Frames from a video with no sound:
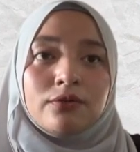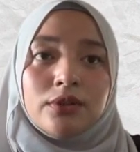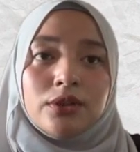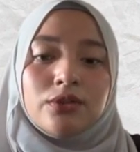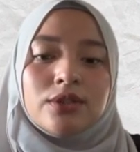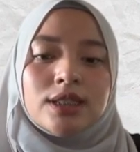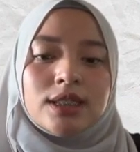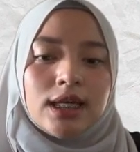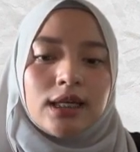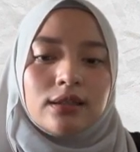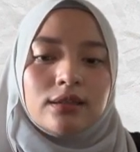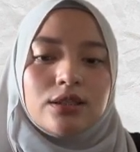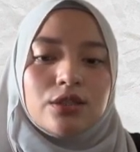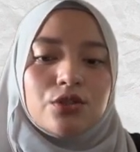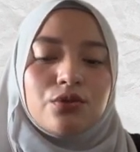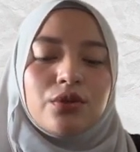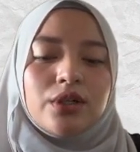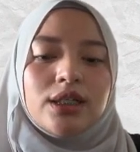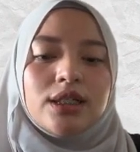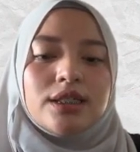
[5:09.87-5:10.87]
fuel cell
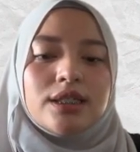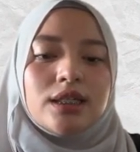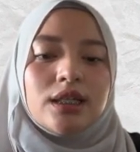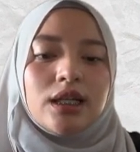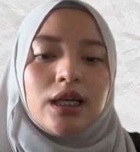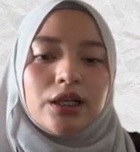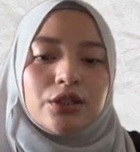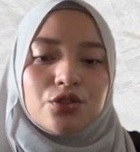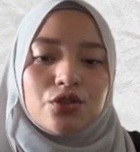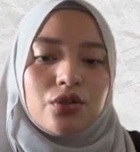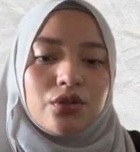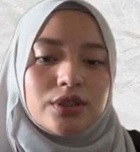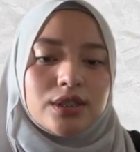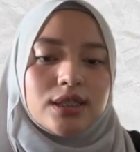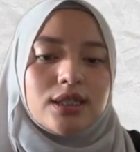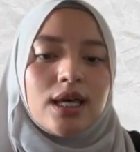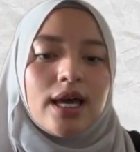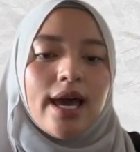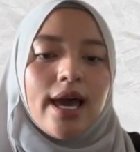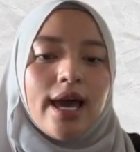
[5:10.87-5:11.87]
to release electrons